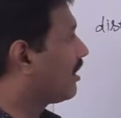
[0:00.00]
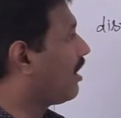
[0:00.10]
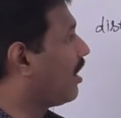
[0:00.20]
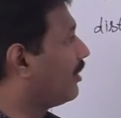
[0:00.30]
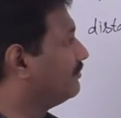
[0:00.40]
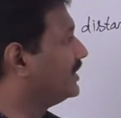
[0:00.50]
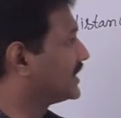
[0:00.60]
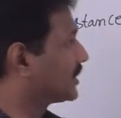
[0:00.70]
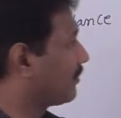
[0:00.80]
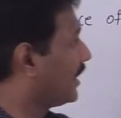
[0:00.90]
of the
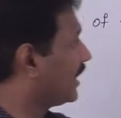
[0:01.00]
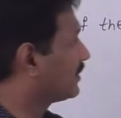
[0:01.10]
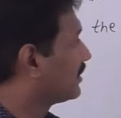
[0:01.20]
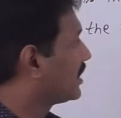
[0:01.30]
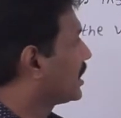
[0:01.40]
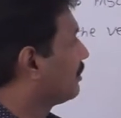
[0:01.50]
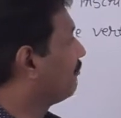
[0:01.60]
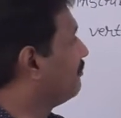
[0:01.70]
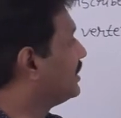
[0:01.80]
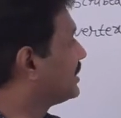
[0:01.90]
square
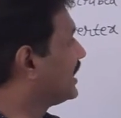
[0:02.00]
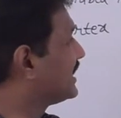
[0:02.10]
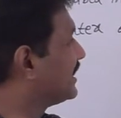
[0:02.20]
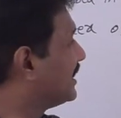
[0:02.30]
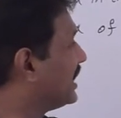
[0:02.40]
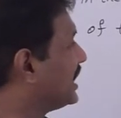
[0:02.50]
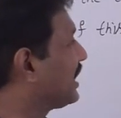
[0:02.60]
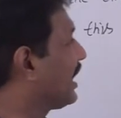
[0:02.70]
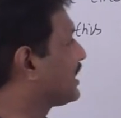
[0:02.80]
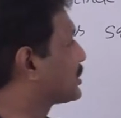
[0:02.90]
which is
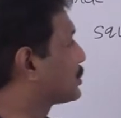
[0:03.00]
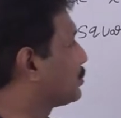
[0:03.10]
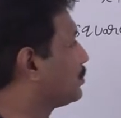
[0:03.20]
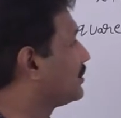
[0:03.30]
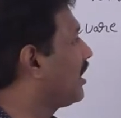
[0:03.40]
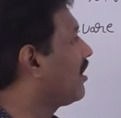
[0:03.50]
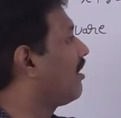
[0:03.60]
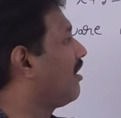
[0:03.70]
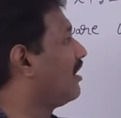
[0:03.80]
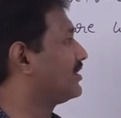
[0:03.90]
nearest to the
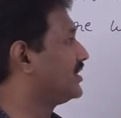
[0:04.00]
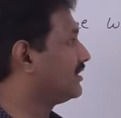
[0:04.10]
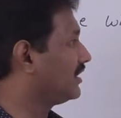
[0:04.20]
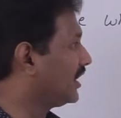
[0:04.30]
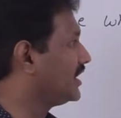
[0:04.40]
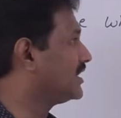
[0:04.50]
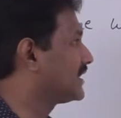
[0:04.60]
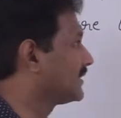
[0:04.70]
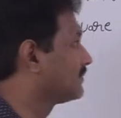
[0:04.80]
origin is